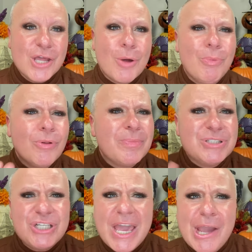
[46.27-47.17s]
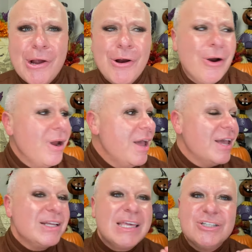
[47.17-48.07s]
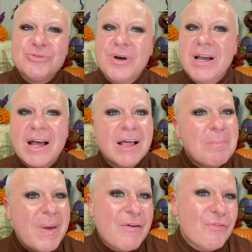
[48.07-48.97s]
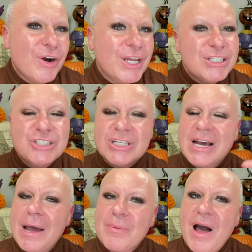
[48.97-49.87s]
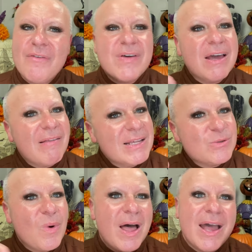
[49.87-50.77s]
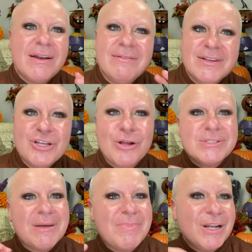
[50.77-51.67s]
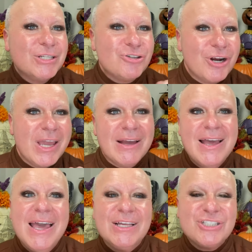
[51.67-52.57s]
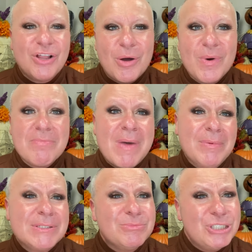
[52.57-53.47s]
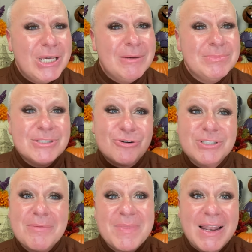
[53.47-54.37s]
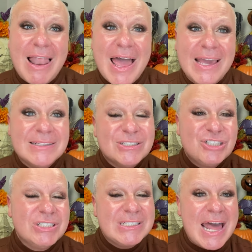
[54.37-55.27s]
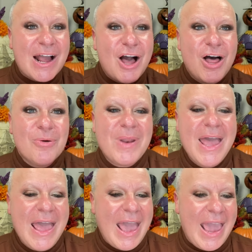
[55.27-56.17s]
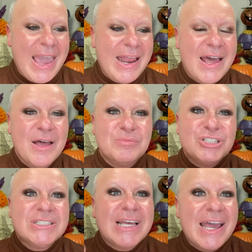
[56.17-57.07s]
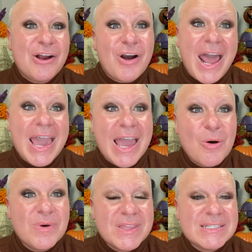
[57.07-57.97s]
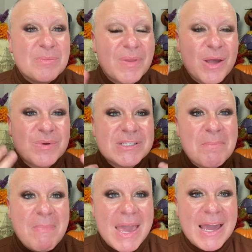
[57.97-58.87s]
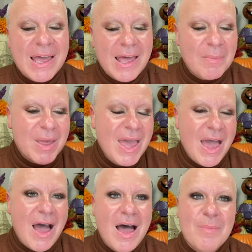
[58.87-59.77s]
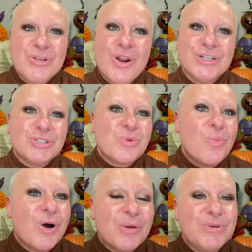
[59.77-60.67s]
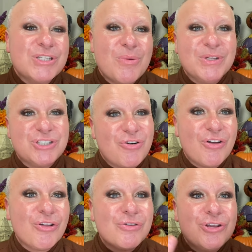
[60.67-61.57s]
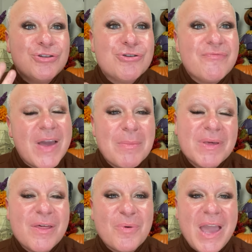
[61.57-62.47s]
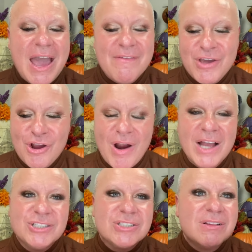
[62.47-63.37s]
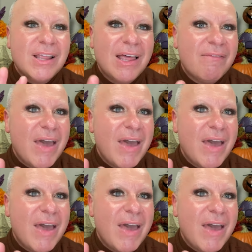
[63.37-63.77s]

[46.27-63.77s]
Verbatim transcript: You know, pull up a chair, get you a beverage, a cup of coffee, glass of wine, you know, something to drink, chill out with, maybe some chips or something light to snack on, and um, just sit here and hang out with us and play with some makeup. Um, you know, I just want to welcome you so much to our little YouTube family that we have here. I just love